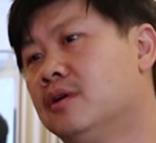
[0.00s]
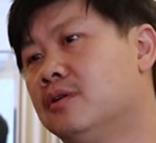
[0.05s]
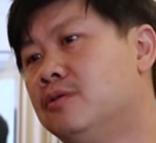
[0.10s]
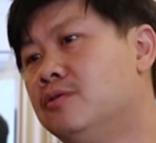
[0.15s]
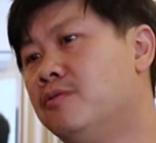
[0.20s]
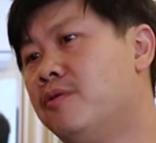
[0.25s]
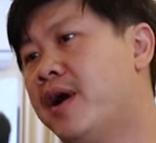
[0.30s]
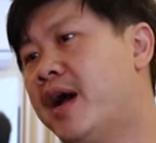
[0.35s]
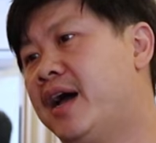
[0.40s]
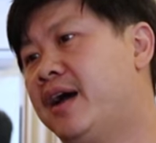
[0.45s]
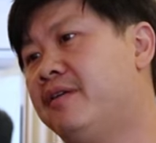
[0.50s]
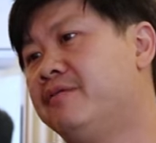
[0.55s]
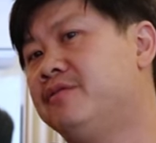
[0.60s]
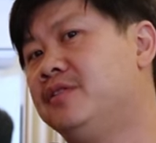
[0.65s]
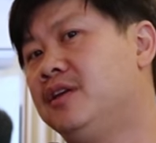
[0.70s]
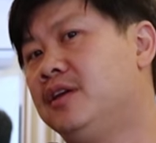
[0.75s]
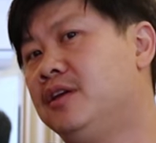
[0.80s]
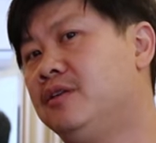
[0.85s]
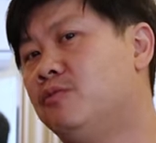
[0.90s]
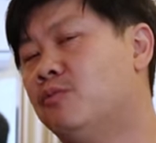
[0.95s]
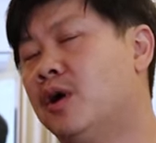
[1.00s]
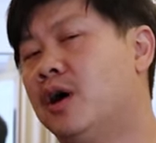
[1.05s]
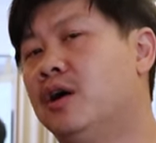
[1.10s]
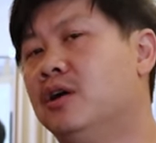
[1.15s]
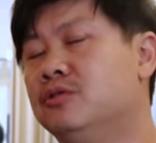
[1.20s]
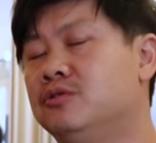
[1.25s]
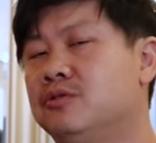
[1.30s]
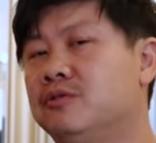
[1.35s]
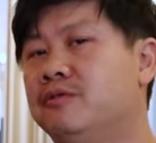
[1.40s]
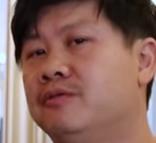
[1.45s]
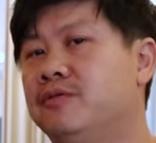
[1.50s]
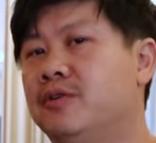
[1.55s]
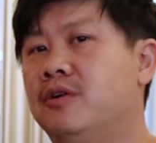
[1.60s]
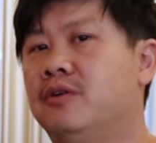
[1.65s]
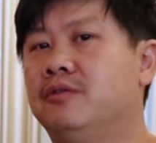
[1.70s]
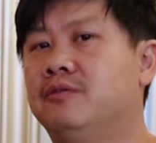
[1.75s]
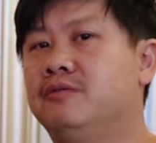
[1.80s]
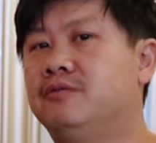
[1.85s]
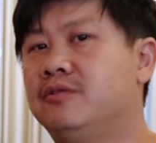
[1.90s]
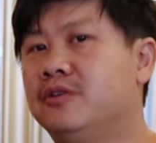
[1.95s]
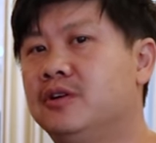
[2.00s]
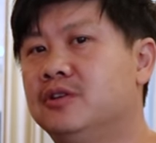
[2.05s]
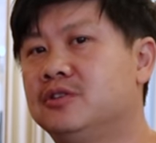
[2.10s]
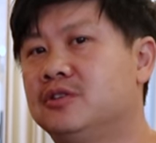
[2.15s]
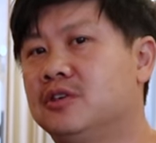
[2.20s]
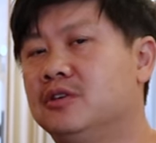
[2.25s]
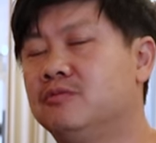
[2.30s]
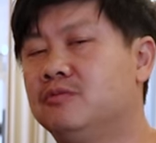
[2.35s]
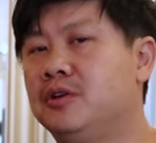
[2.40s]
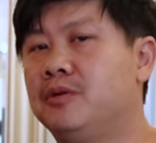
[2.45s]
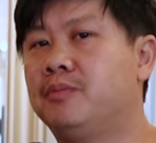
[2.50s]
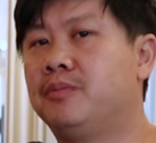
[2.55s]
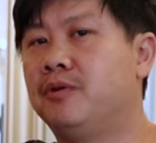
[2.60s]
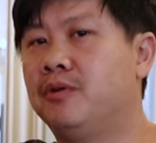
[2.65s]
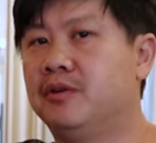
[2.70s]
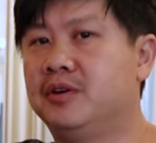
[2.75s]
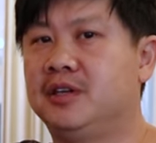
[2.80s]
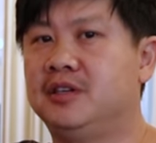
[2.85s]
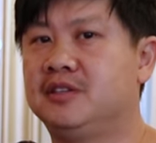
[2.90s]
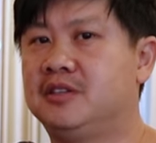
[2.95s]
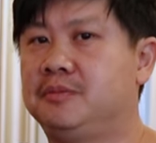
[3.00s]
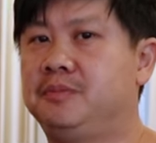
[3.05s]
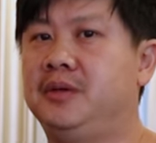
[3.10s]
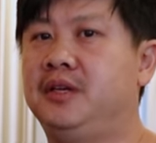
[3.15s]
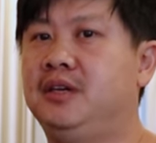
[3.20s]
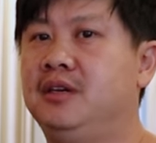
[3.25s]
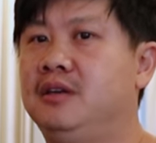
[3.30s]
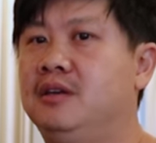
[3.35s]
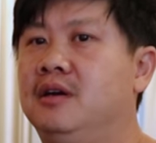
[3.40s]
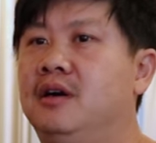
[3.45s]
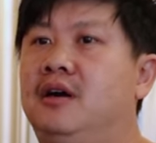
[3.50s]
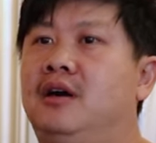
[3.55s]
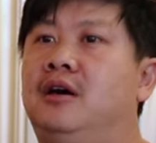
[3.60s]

who have the 100 volt version reporting speed